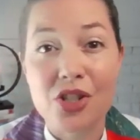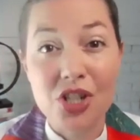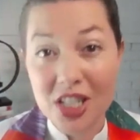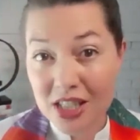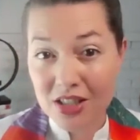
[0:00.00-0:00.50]

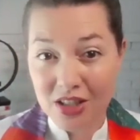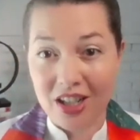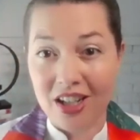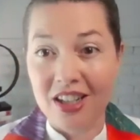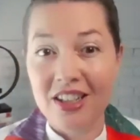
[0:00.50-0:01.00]
she
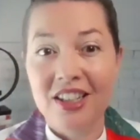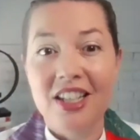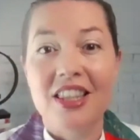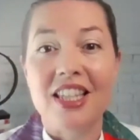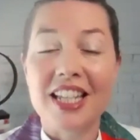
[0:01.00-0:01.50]
saw
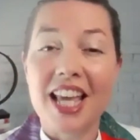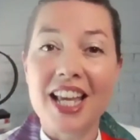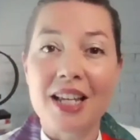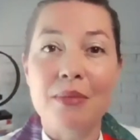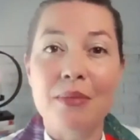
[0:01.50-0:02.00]
the
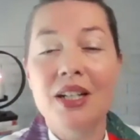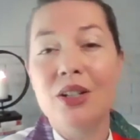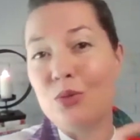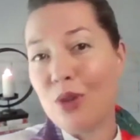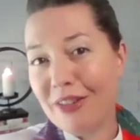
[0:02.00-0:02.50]
name
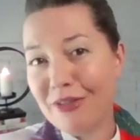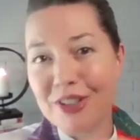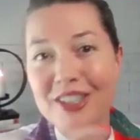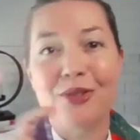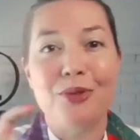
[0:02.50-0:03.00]

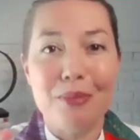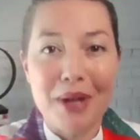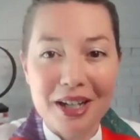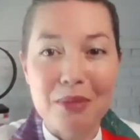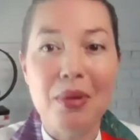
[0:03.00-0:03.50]
Reverend
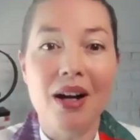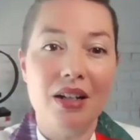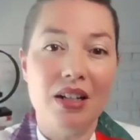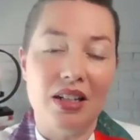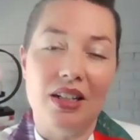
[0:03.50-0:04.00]
Rebecca
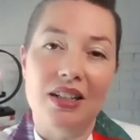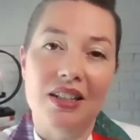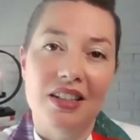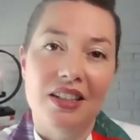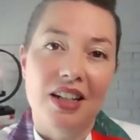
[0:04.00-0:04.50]
Parker
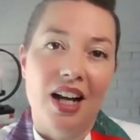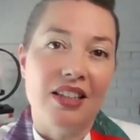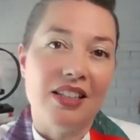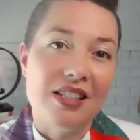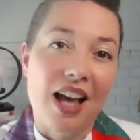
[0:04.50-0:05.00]
on
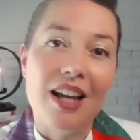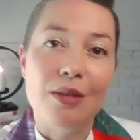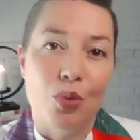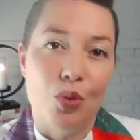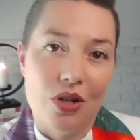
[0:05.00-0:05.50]
the
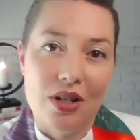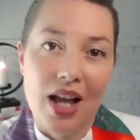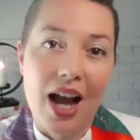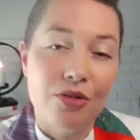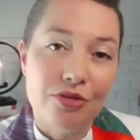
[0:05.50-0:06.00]
signboard
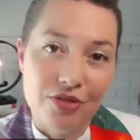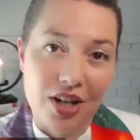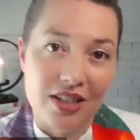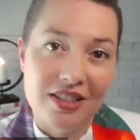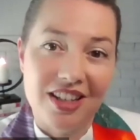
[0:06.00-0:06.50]
out
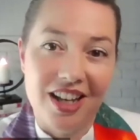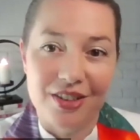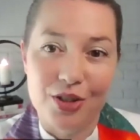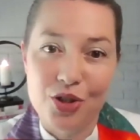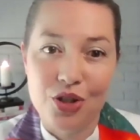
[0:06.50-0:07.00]
front on
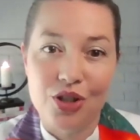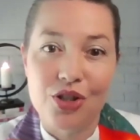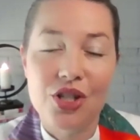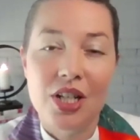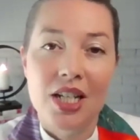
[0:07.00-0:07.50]
the
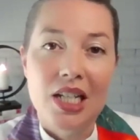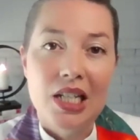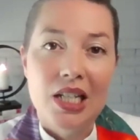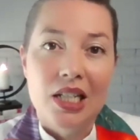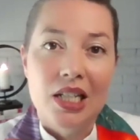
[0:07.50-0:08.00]
church.
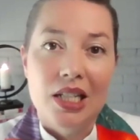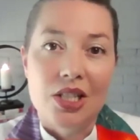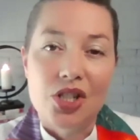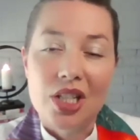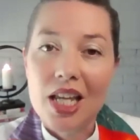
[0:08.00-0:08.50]

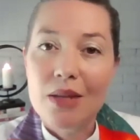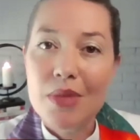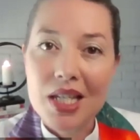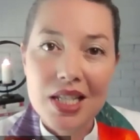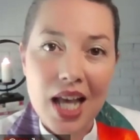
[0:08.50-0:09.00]
And she came
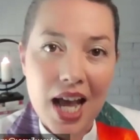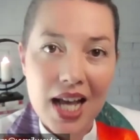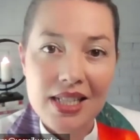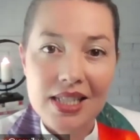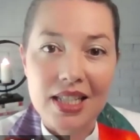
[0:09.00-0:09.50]
in
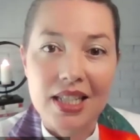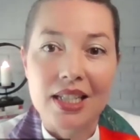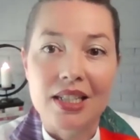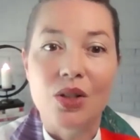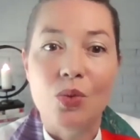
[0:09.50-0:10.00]

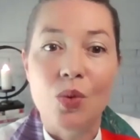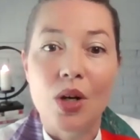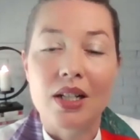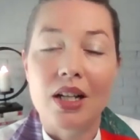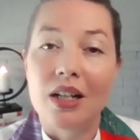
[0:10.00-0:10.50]
asking
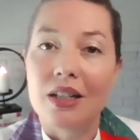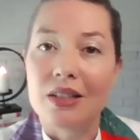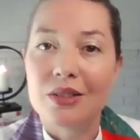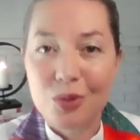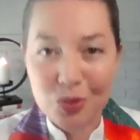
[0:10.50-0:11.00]
what
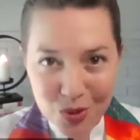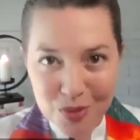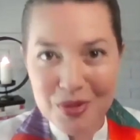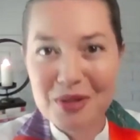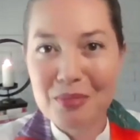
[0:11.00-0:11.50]
a
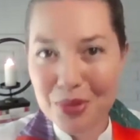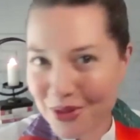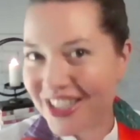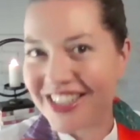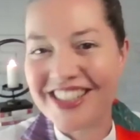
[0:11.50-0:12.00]
woman
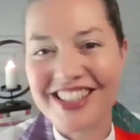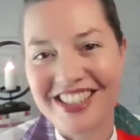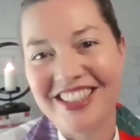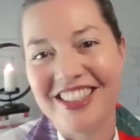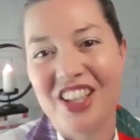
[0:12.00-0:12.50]

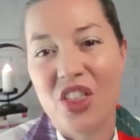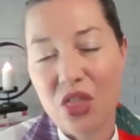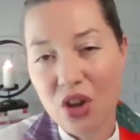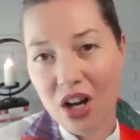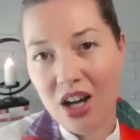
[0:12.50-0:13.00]
priest
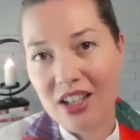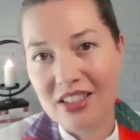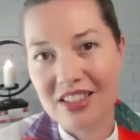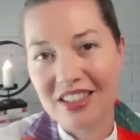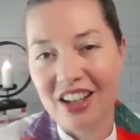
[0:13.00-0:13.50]

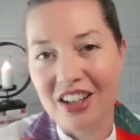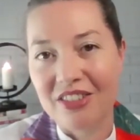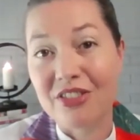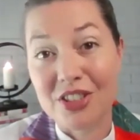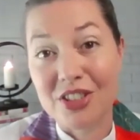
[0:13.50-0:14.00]
thought
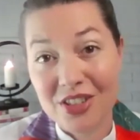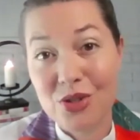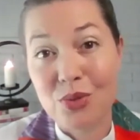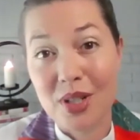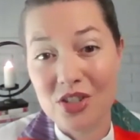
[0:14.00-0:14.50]
of her
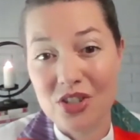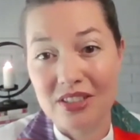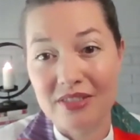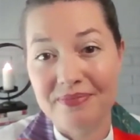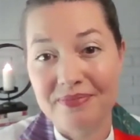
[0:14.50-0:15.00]
situation.